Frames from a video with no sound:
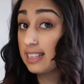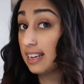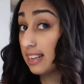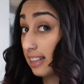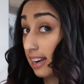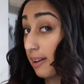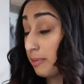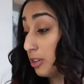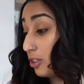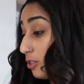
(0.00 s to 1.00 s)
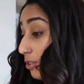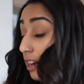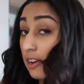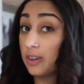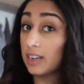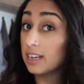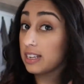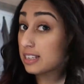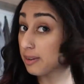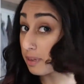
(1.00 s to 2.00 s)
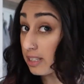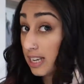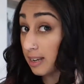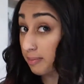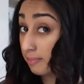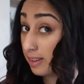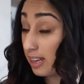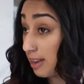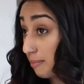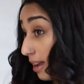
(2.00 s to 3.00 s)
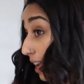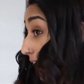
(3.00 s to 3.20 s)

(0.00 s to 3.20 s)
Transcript: thing that I'm going to do now is I'm going to take my